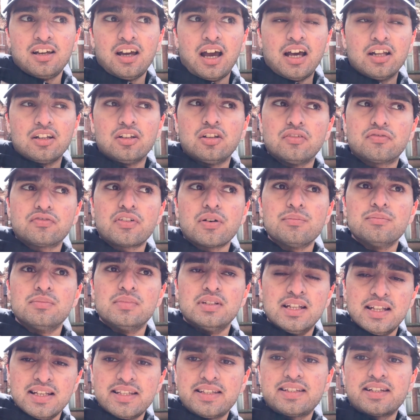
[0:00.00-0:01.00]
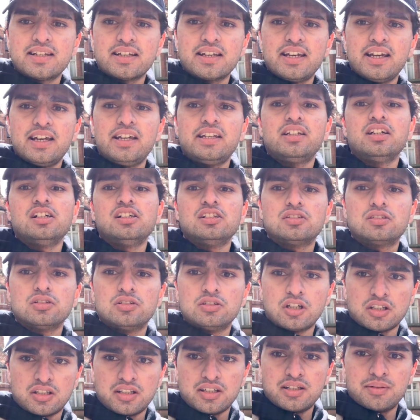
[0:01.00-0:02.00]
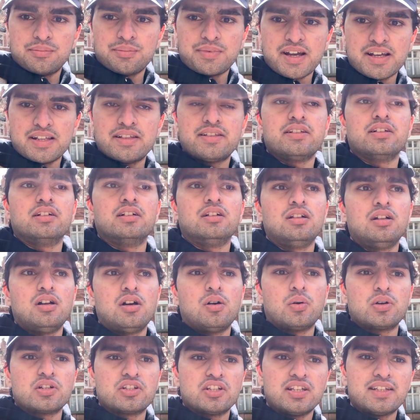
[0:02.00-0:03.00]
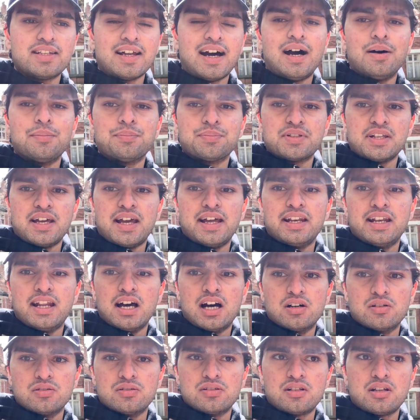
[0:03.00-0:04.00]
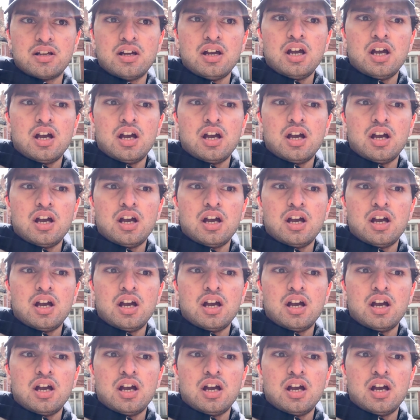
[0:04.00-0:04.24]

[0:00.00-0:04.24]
and from Lister Gate to Nottingham Castle was just ups and downs.